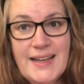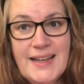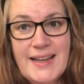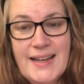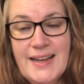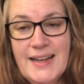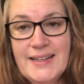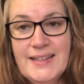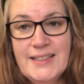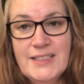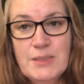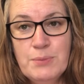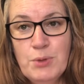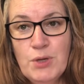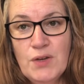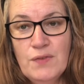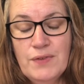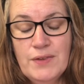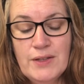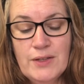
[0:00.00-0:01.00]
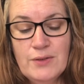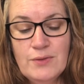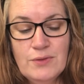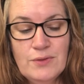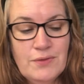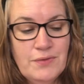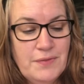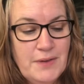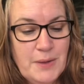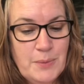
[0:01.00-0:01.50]
cut into perfectly good
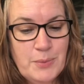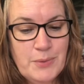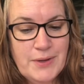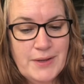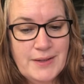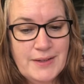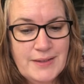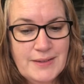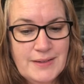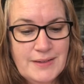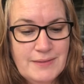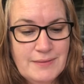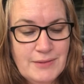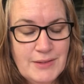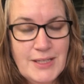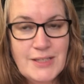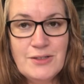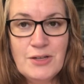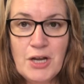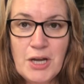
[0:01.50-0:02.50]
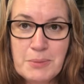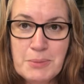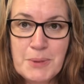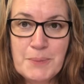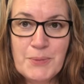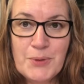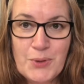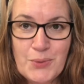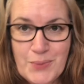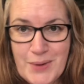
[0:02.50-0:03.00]
fabric, and let's hope I'm
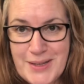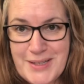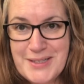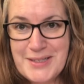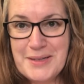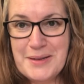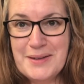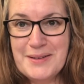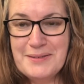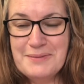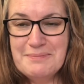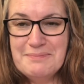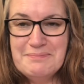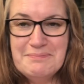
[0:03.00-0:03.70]
not wasting